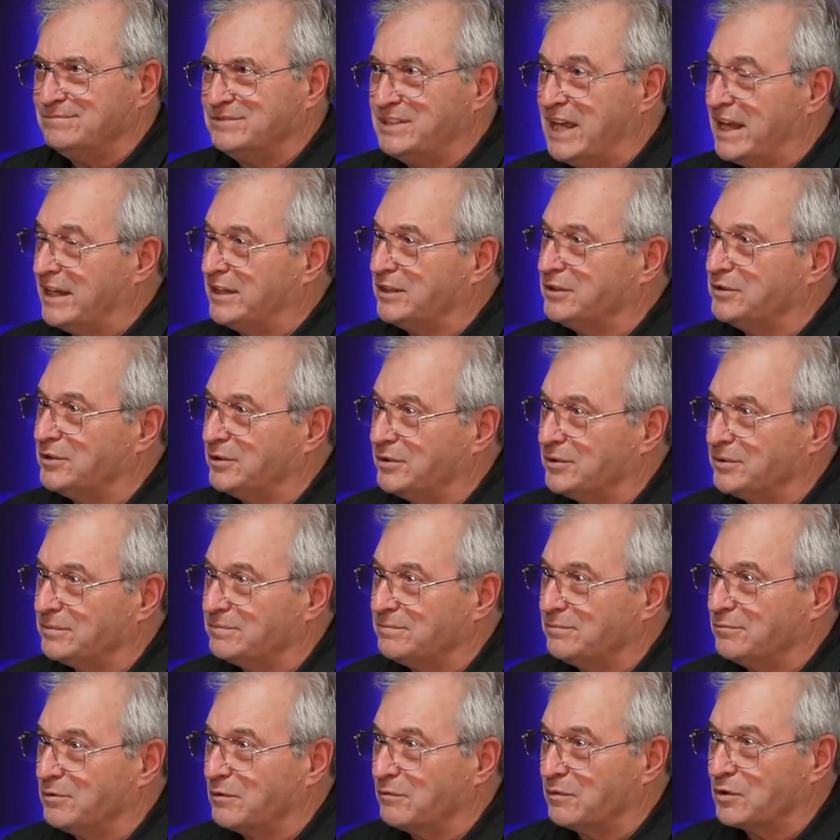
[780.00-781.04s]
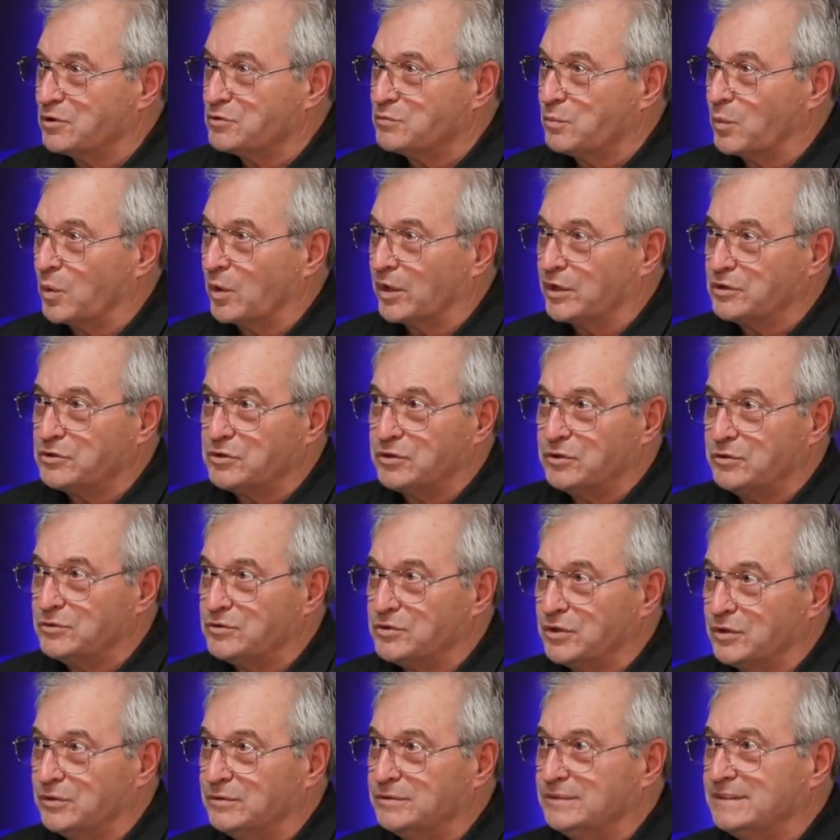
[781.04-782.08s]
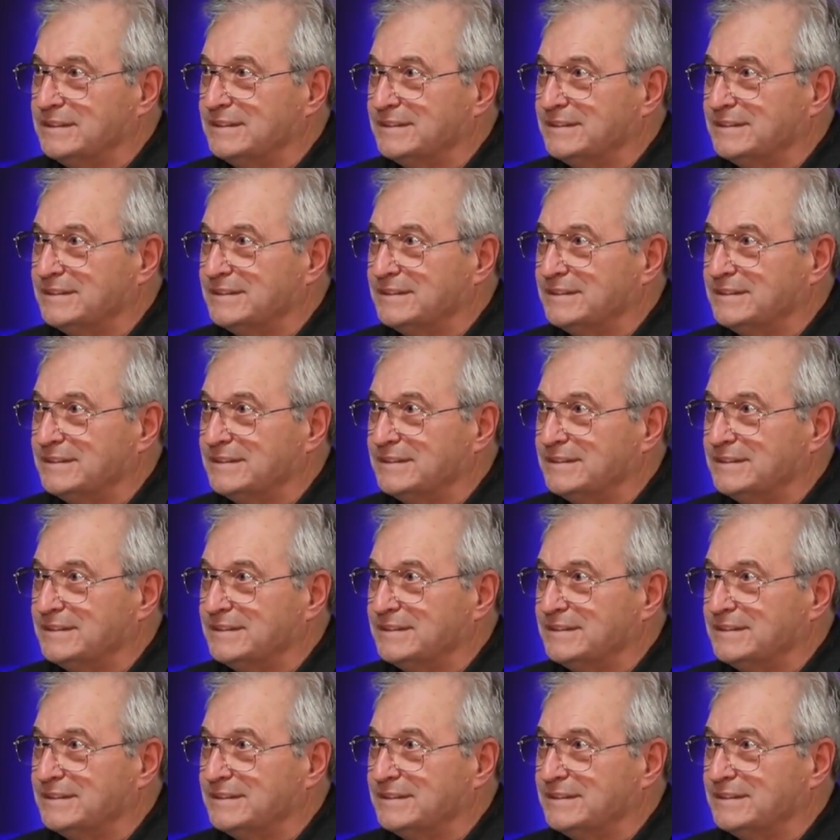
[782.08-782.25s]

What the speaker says: taking your reverse mortgage too soon?